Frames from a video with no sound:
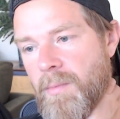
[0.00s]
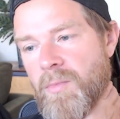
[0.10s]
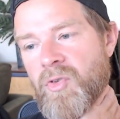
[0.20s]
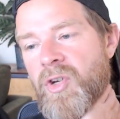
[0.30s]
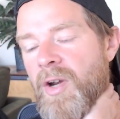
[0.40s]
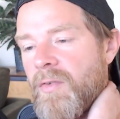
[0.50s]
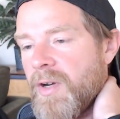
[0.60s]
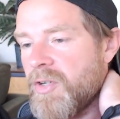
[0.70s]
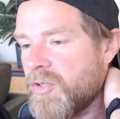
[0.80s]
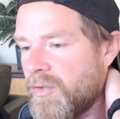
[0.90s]

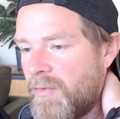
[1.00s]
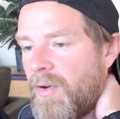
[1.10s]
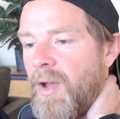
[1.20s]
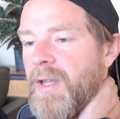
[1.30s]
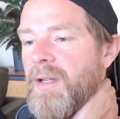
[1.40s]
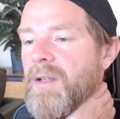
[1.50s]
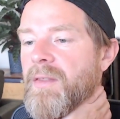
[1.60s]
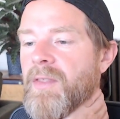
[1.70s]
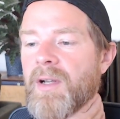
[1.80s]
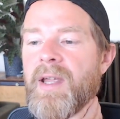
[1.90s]
generation of like
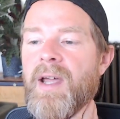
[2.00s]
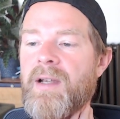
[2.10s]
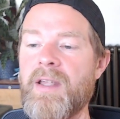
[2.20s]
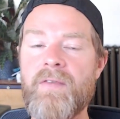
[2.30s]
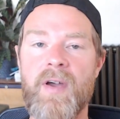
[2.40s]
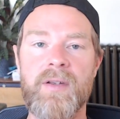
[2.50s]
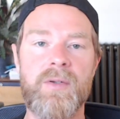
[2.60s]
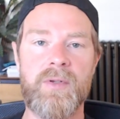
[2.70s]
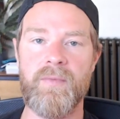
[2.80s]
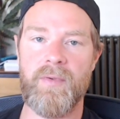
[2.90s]
the Lian Li fans or
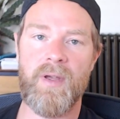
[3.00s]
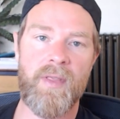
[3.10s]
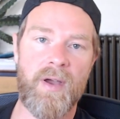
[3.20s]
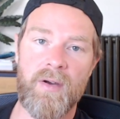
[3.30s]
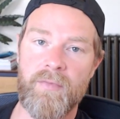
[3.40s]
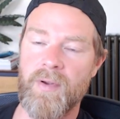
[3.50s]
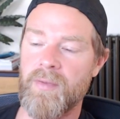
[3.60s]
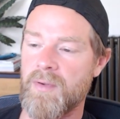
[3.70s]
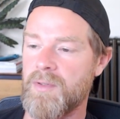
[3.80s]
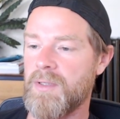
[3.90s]
something like that, I'll throw
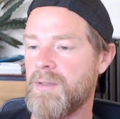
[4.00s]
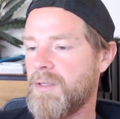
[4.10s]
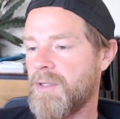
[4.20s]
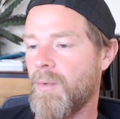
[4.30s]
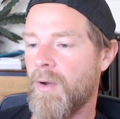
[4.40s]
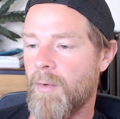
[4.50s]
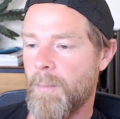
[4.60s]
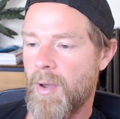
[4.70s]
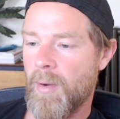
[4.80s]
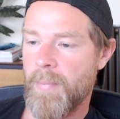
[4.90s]
those in. So
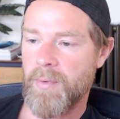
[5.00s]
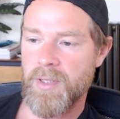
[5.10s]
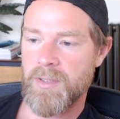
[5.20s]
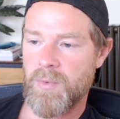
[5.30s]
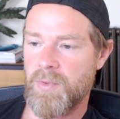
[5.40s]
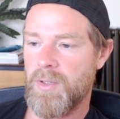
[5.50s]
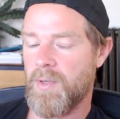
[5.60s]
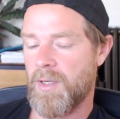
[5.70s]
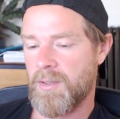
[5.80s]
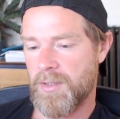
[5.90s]
I'll build it into a new
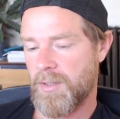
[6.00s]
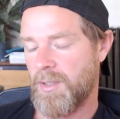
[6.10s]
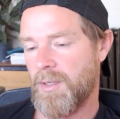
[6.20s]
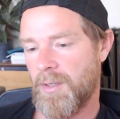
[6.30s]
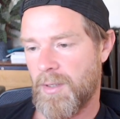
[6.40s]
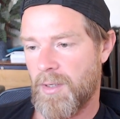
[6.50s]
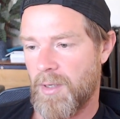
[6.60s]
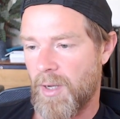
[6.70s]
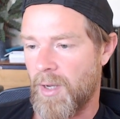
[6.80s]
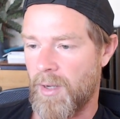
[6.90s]
case.
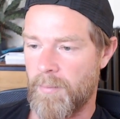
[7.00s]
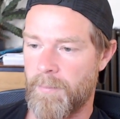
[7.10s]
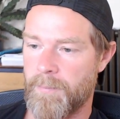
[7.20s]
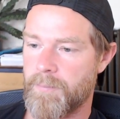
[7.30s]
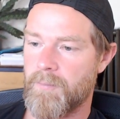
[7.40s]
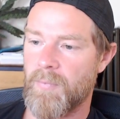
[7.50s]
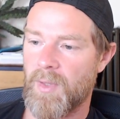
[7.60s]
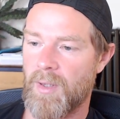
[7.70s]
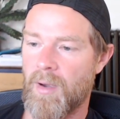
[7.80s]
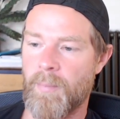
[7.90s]
I'll
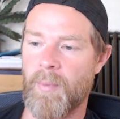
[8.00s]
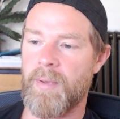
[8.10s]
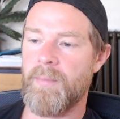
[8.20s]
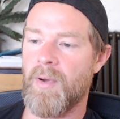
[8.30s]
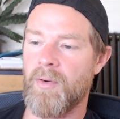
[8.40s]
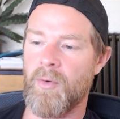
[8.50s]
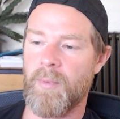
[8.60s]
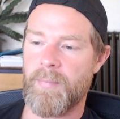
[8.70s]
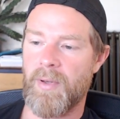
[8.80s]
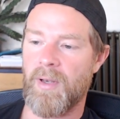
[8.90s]
normally
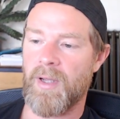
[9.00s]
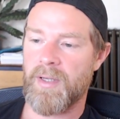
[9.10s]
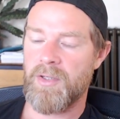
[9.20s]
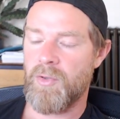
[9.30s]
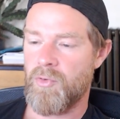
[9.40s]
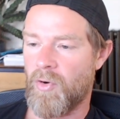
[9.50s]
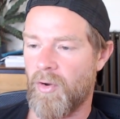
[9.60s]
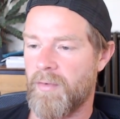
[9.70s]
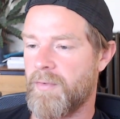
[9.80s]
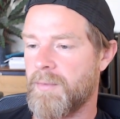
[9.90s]
put like a new
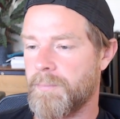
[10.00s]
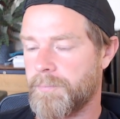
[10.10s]
drive in,